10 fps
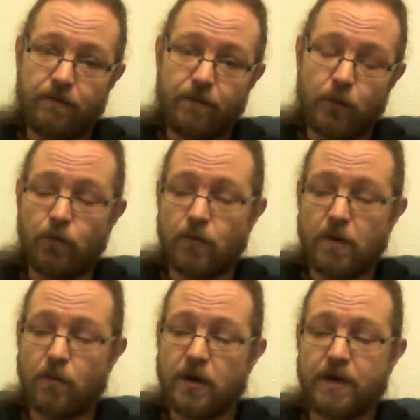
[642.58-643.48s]
or the
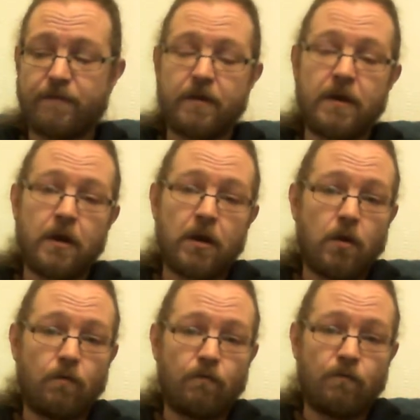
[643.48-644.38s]
rubber, whatever,
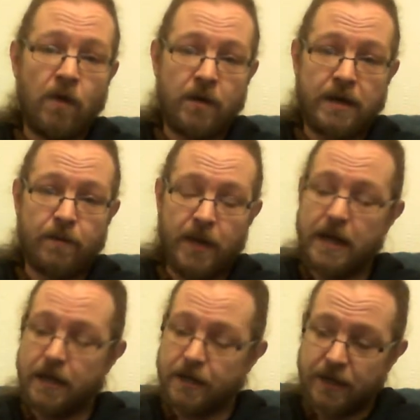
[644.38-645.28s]
run out
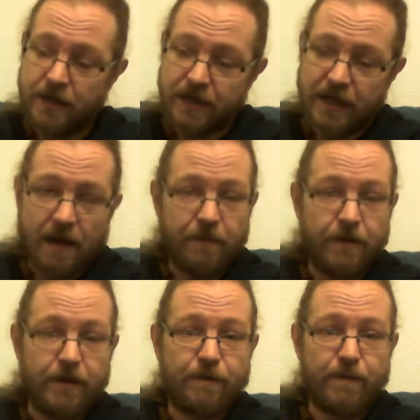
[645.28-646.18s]
into this gap
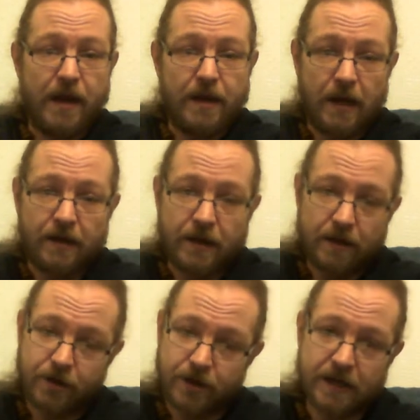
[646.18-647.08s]
that you've made, and
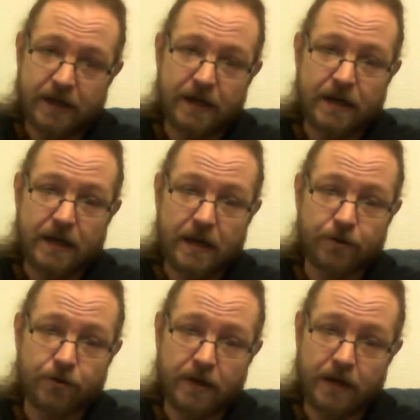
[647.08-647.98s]
then just let it
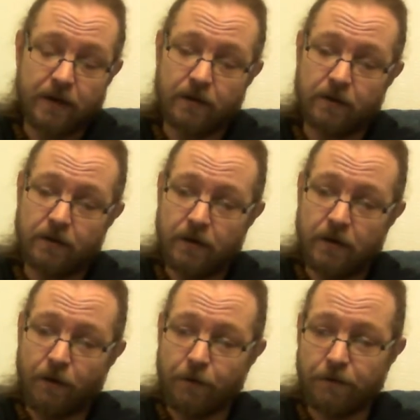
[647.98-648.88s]
naturally
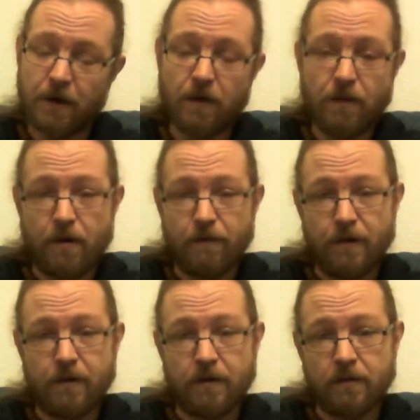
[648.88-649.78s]
flow
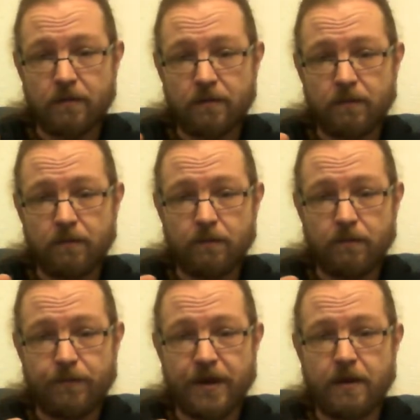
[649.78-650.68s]
over
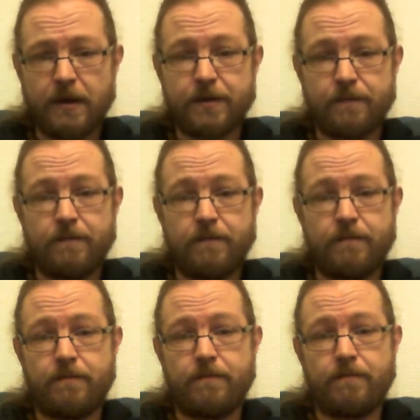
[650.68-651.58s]
the item
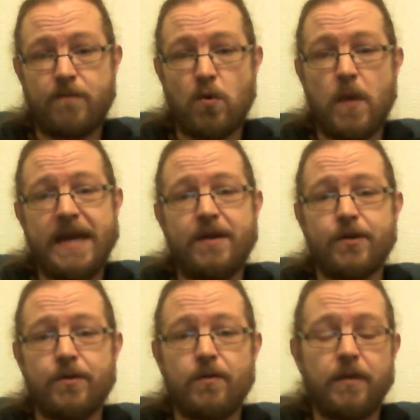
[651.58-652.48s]
or
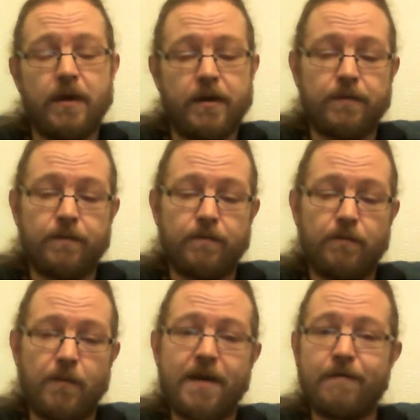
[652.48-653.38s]
into the item,
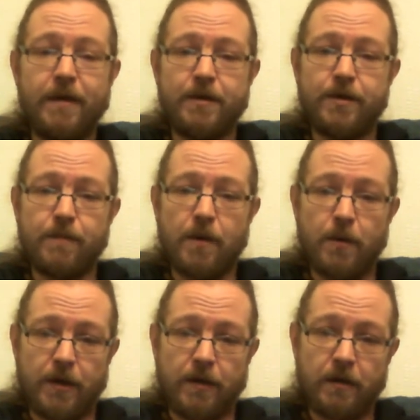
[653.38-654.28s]
whatever it is you're
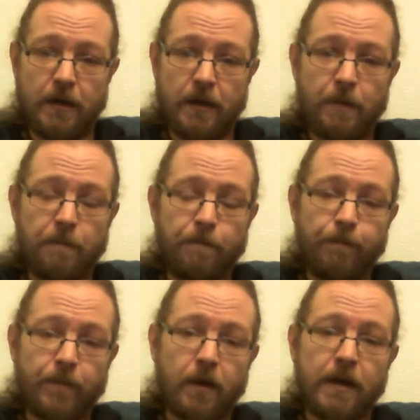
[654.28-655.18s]
molding.
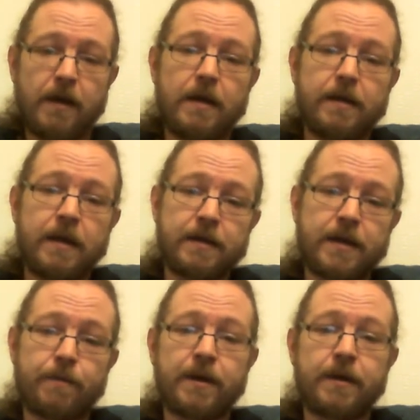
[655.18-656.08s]
Okay, and that's
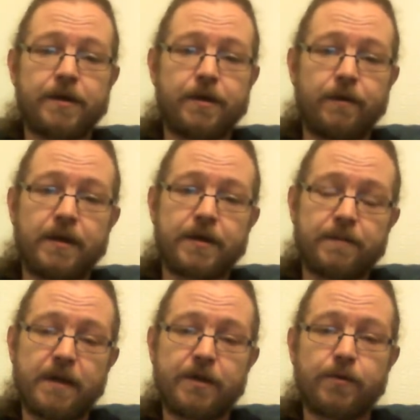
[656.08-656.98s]
how we're going to do this to
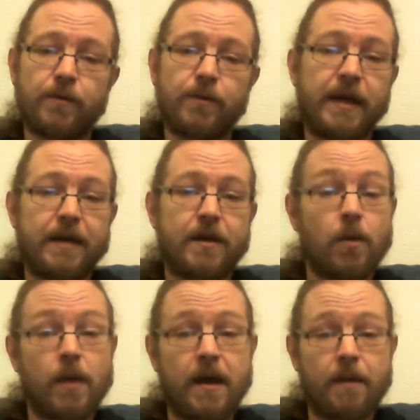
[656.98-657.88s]
make sure that we get
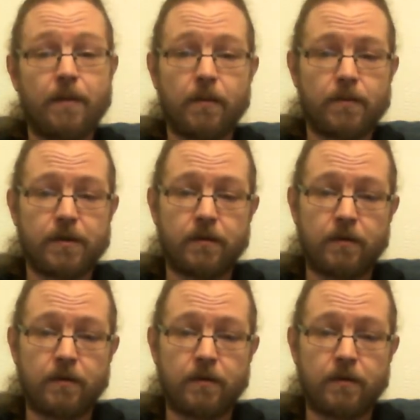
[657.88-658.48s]
no air bubbles.